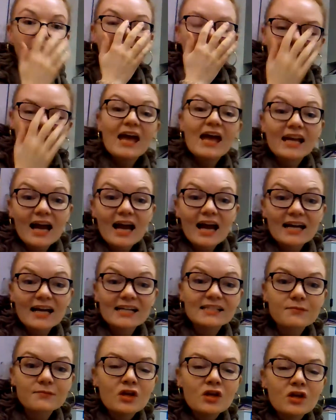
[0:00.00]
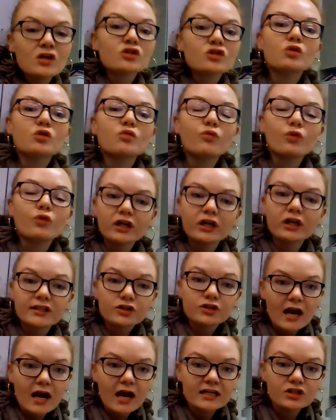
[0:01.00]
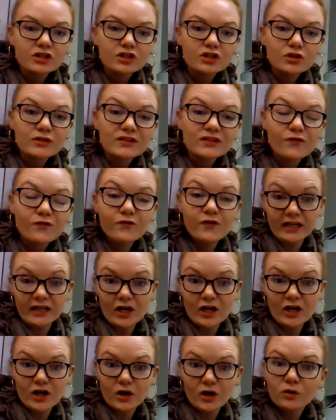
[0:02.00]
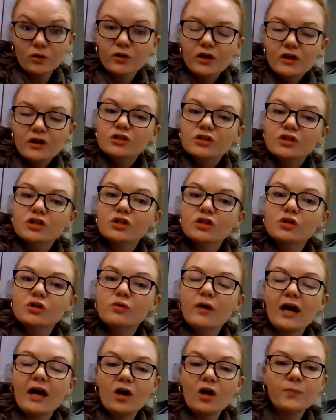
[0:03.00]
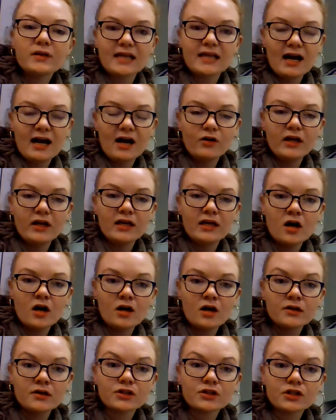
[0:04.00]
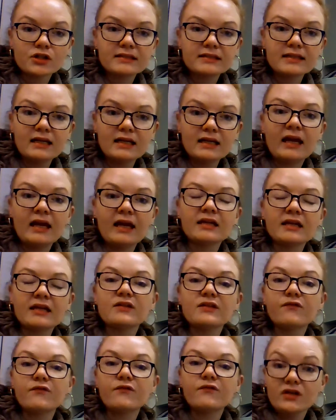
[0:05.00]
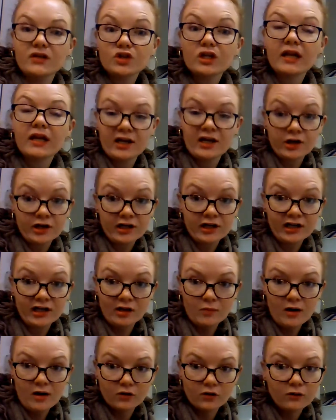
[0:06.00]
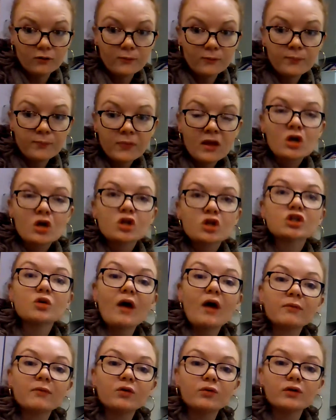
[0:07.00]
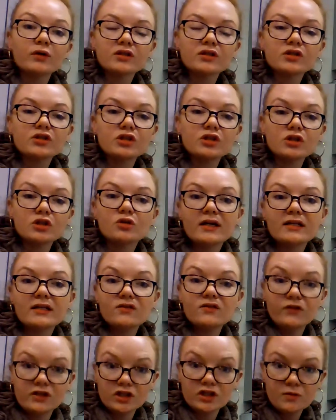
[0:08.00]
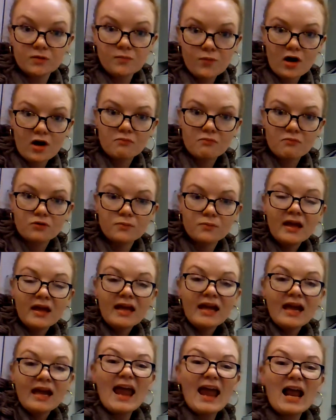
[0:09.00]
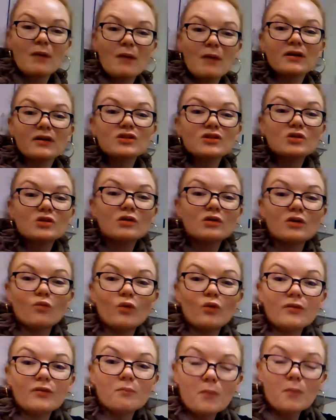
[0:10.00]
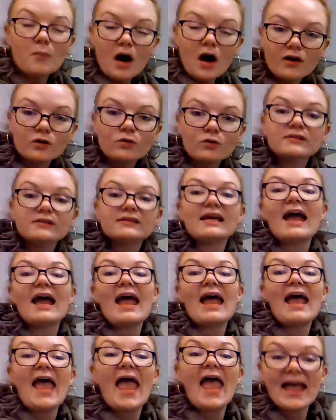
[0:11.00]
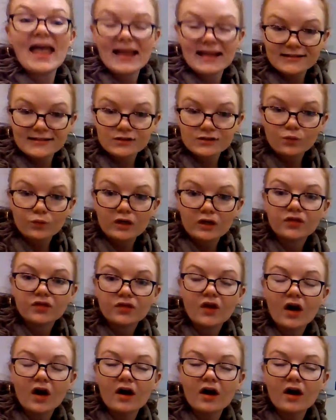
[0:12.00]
Hey guys, so we're going to try to do this video to help us out in understanding division area model. So I'm going to do a division problem and I'm going to do it with models and with